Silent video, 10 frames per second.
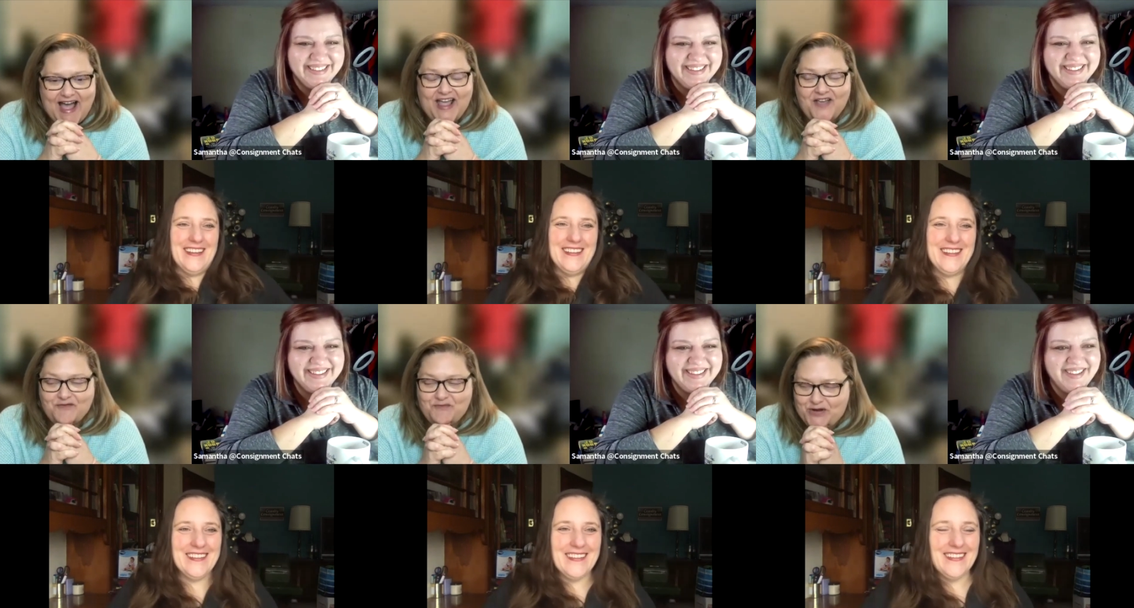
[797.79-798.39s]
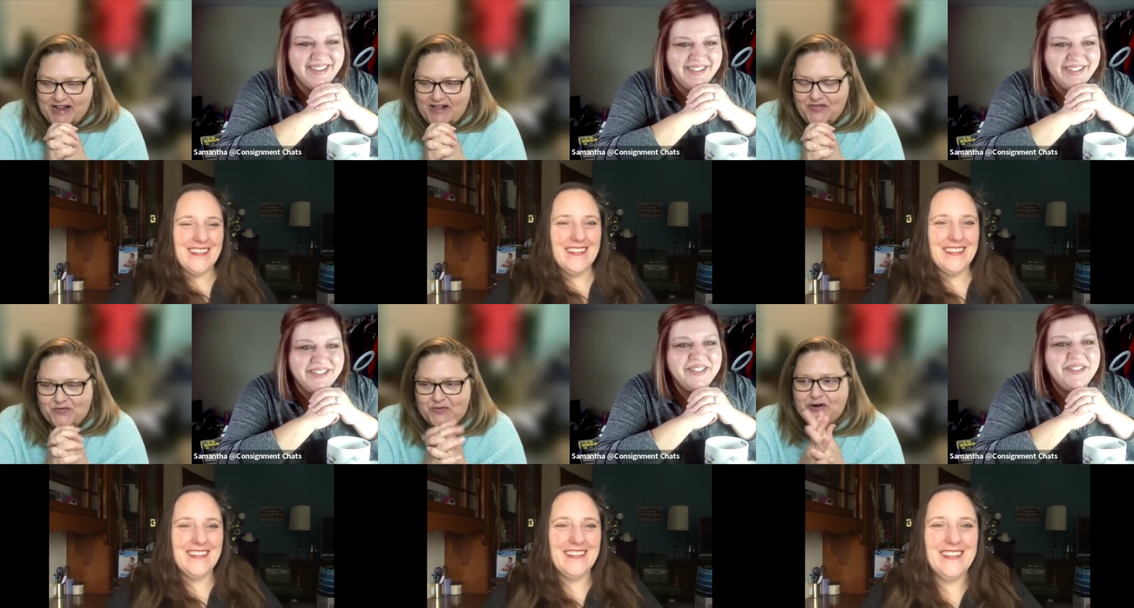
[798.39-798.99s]
Speaker 1: I have put it out
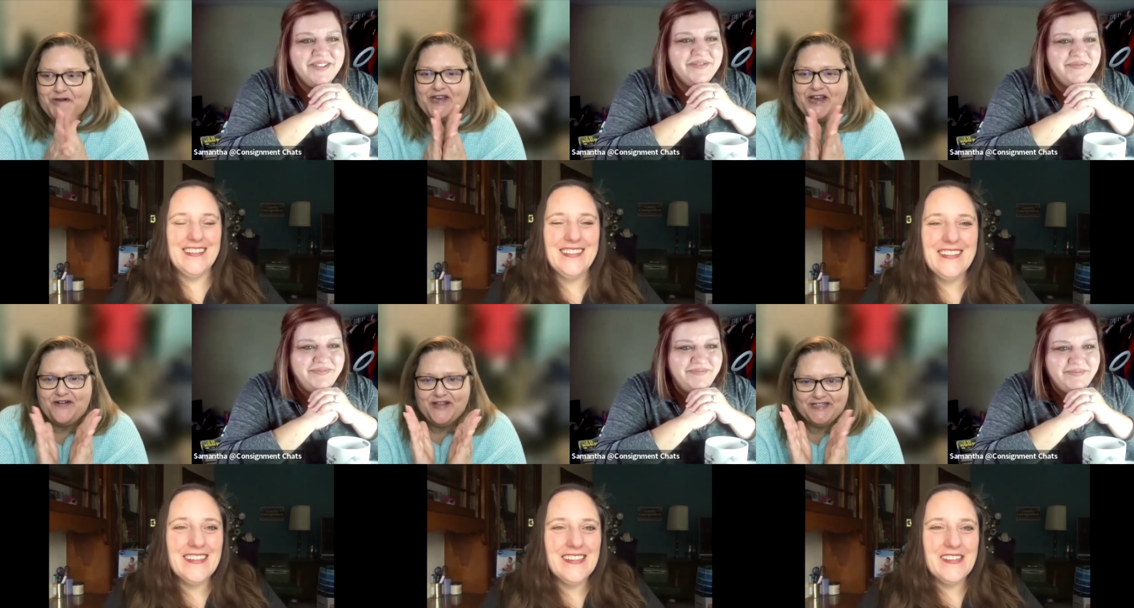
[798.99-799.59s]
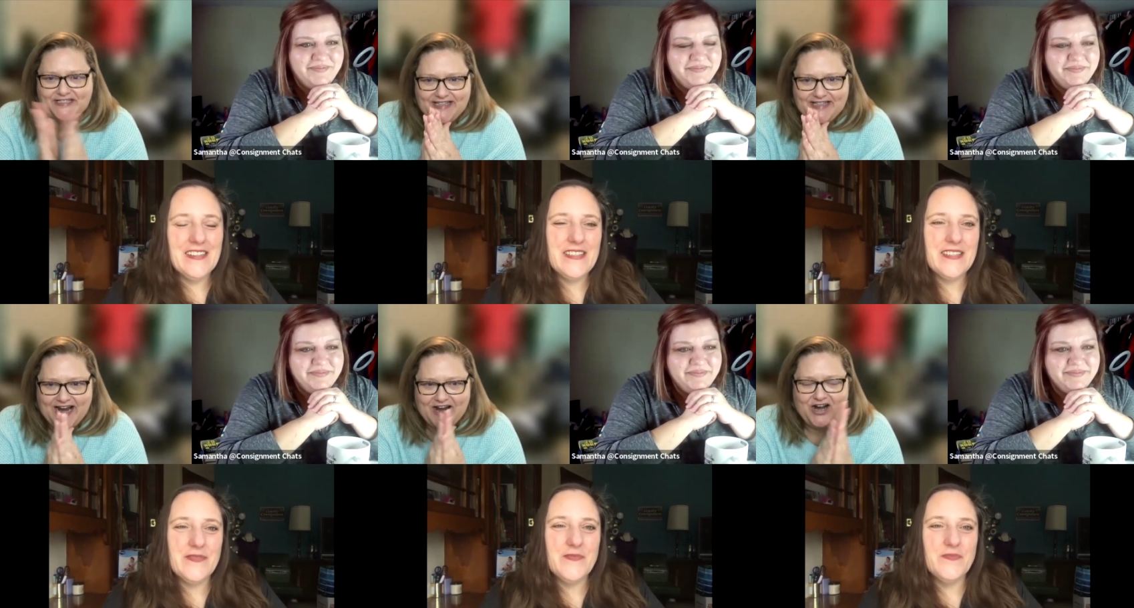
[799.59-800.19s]
in the world now. It is
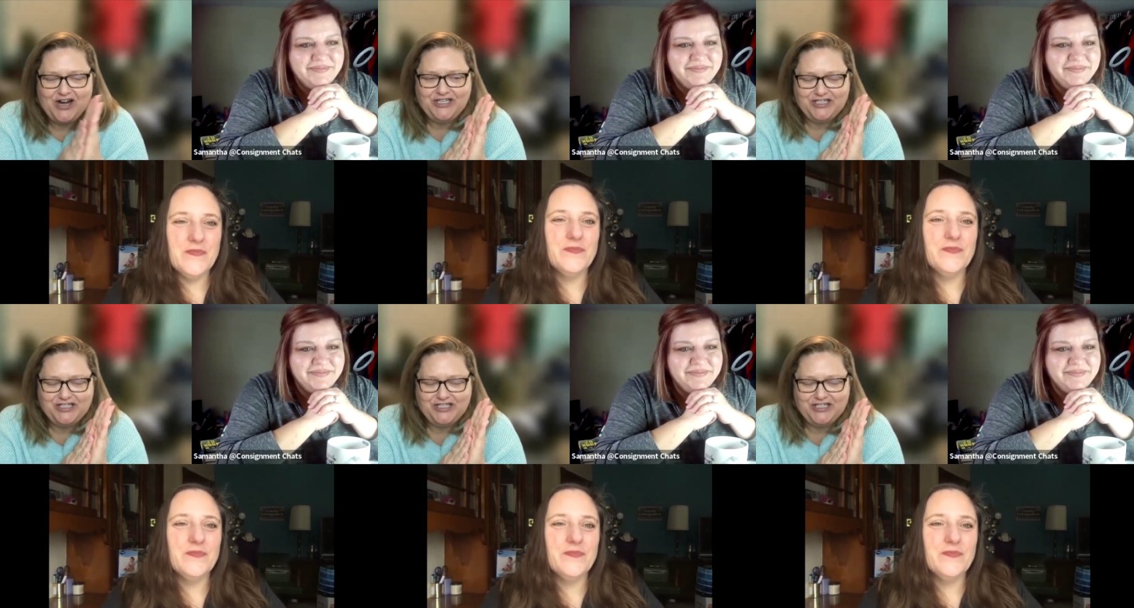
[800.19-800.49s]
there.